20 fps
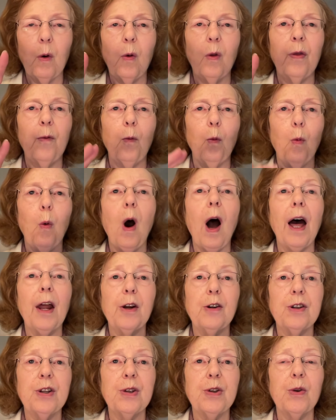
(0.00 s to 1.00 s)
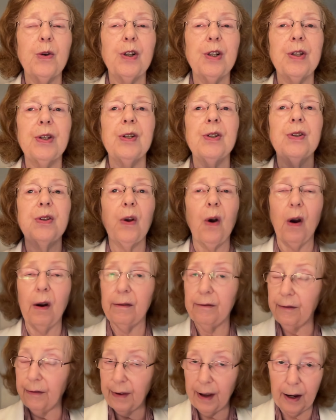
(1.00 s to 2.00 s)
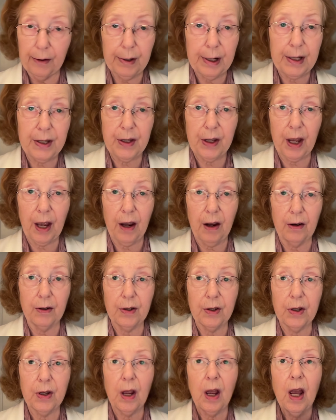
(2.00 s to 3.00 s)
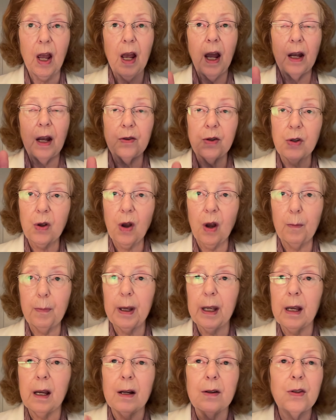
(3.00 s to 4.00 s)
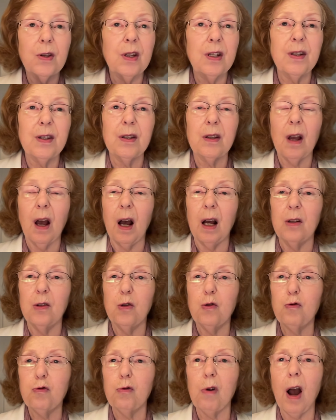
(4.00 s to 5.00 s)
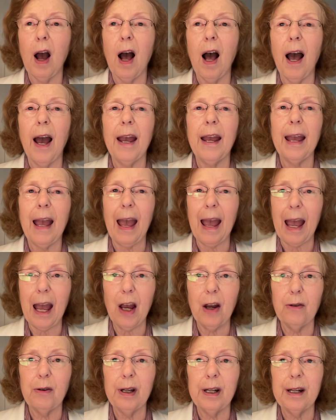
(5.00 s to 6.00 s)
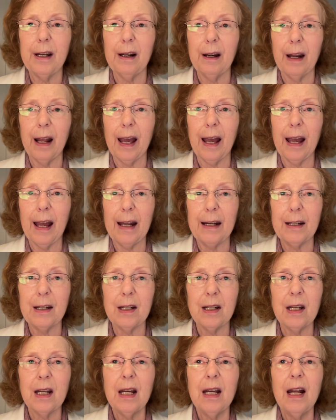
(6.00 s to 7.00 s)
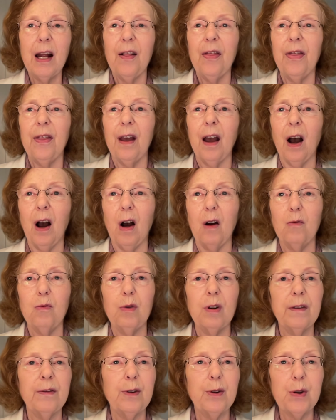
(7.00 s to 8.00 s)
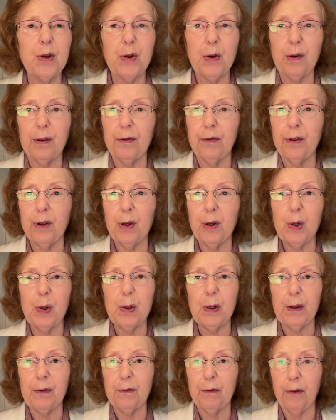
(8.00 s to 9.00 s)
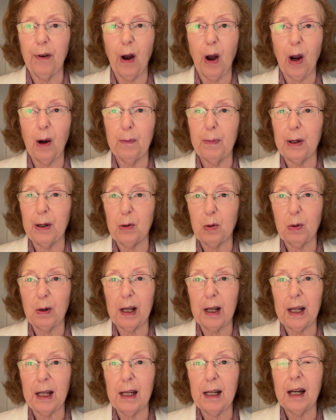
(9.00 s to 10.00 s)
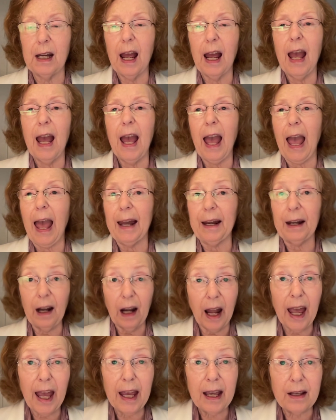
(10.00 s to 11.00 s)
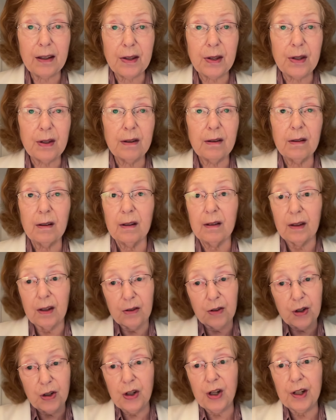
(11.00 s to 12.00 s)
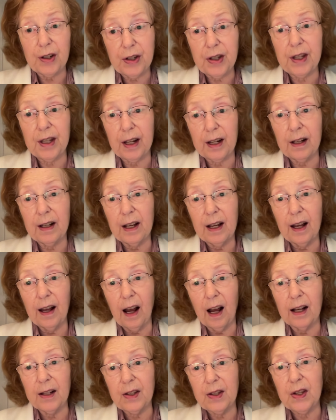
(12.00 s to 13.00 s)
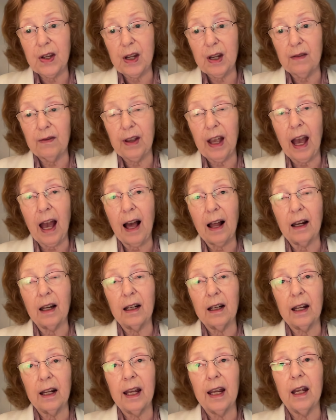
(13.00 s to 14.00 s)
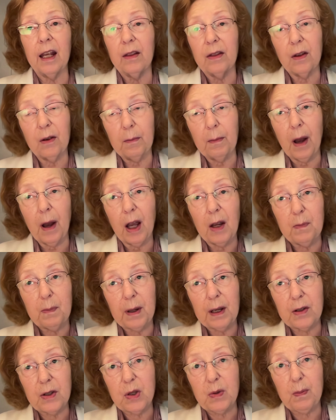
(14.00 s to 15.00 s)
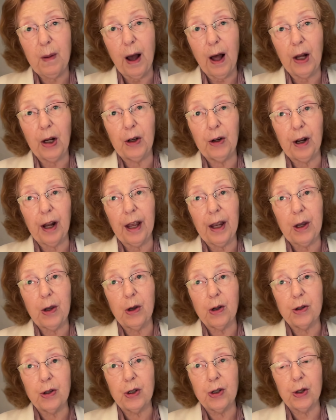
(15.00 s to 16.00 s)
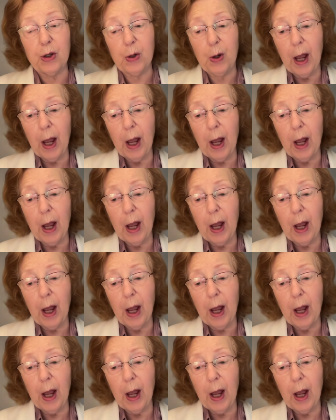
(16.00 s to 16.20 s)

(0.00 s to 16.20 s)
water sources are very scarce. And so, because it's a dry, arid land, rivers are few and far between, and lakes, there's just the Sea of Galilee. There might be a smaller lake or two,